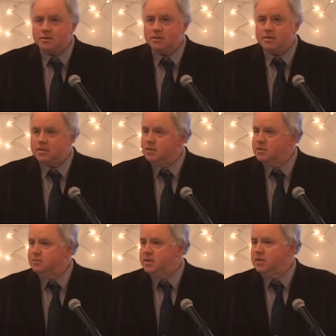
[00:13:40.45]

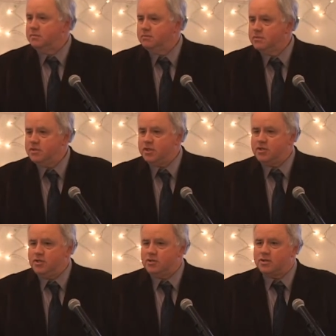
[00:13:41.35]
it's been a
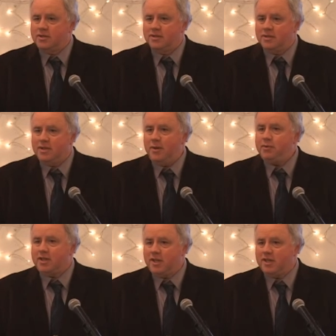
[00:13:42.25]
six years
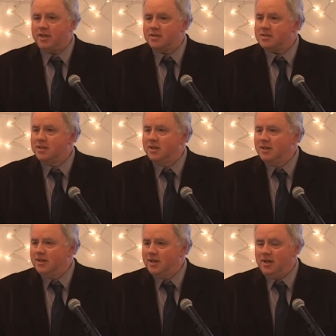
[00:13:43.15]
epic, I guess,
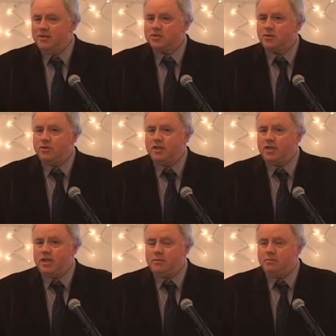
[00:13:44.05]
how this whole thing
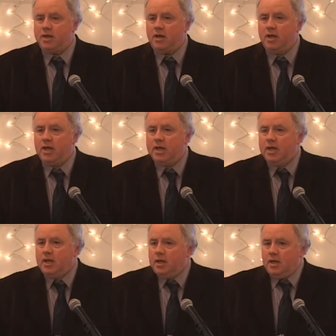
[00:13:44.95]
came about.
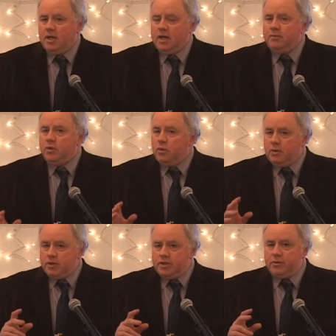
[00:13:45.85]
Uh,
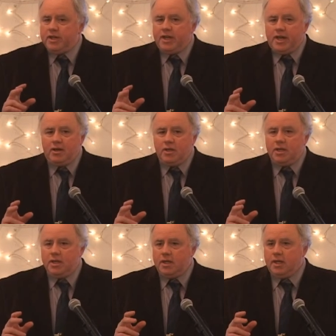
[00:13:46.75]
what we're doing now,
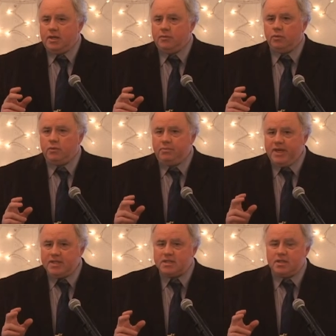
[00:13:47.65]
uh, we're
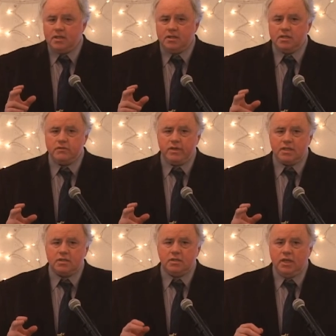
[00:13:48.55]
basing this
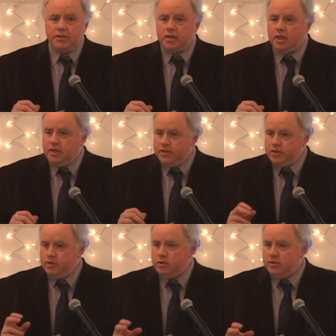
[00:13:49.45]
vessel on the on the
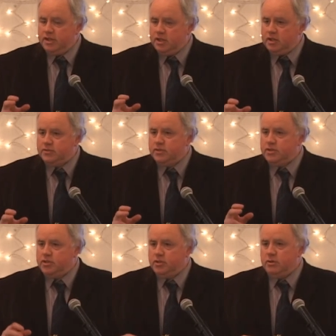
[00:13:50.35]
Juneau the needs for the
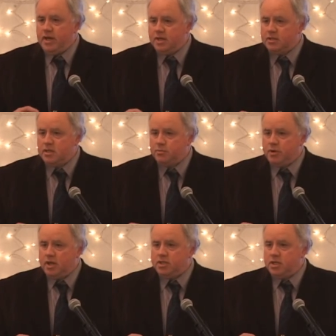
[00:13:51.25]
Juneau Access
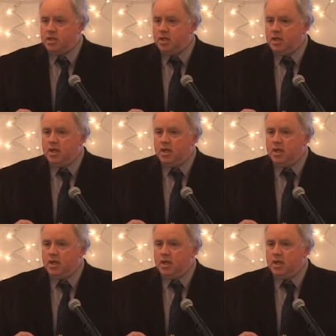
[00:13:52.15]
project.